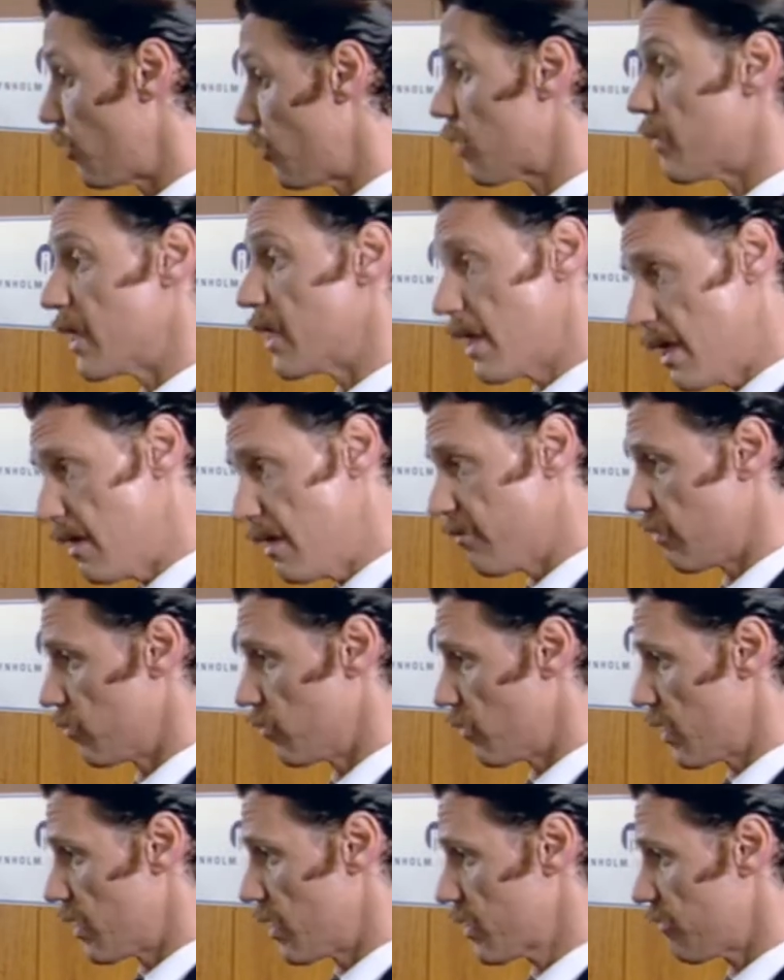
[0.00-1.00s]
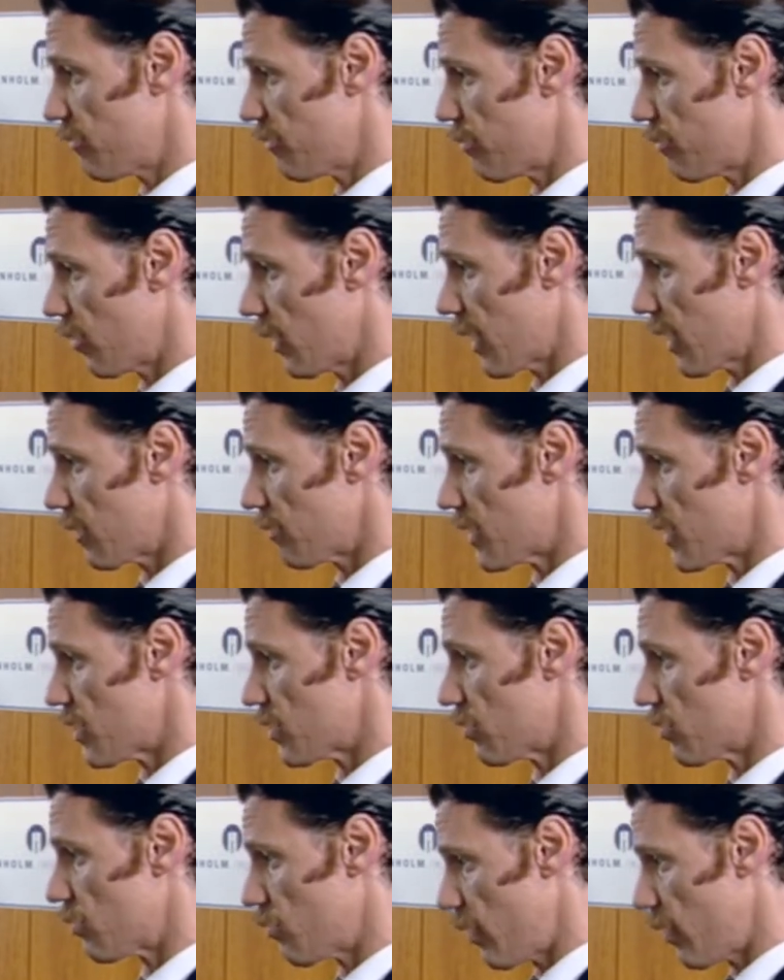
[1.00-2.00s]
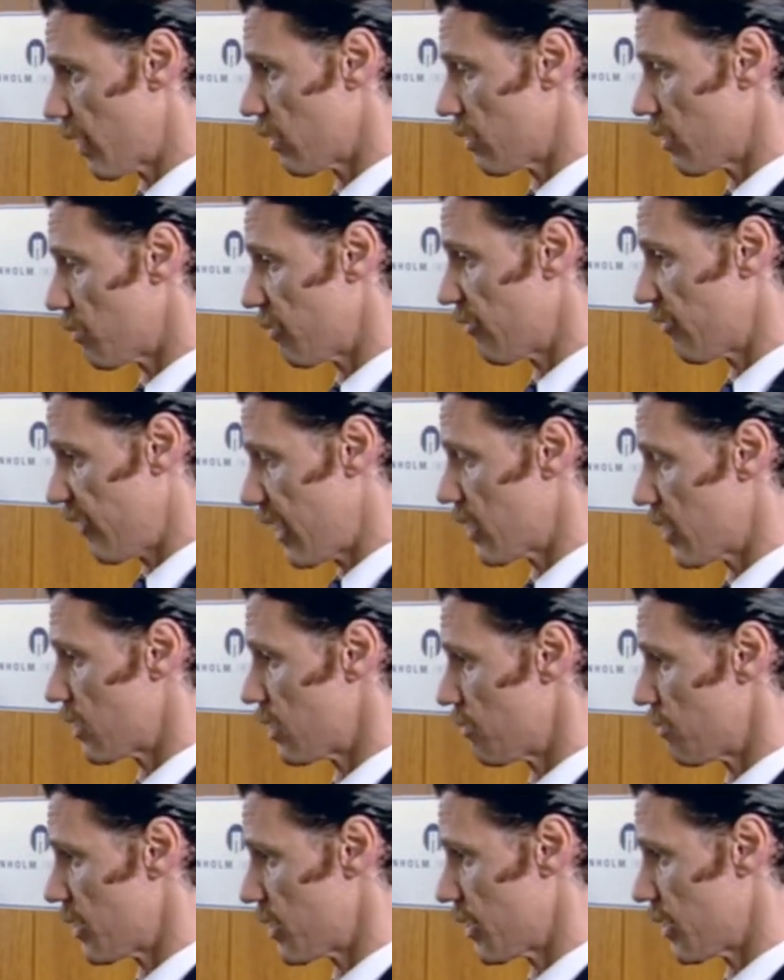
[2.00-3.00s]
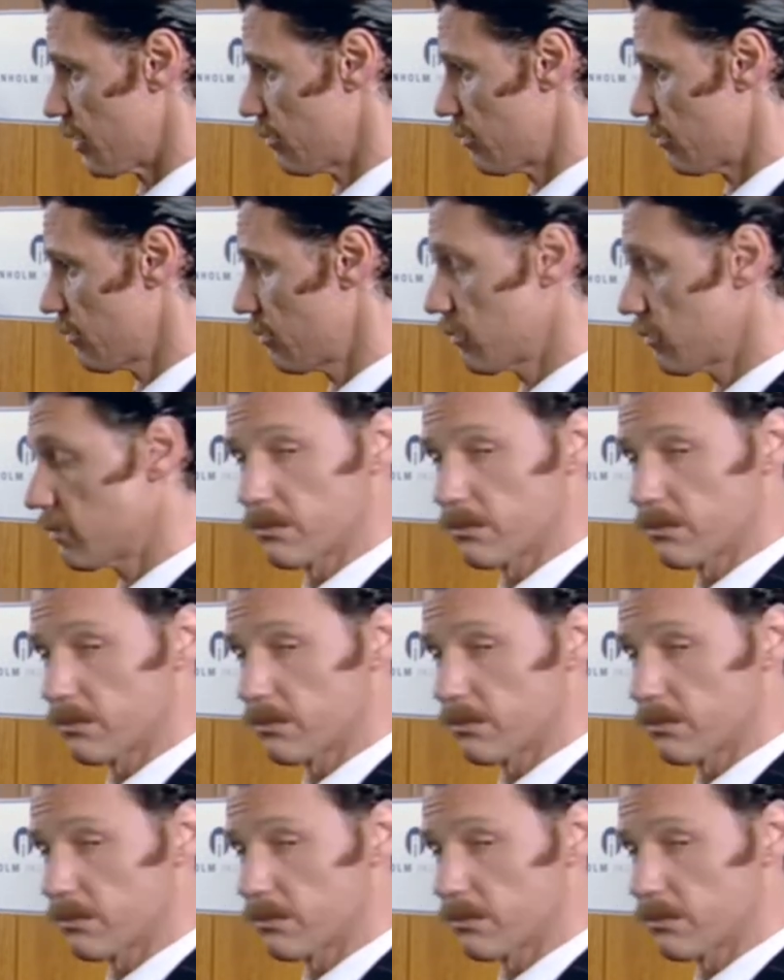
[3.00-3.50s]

It would have been even worse if Paul hadn't been so quick on the profanity buzzer.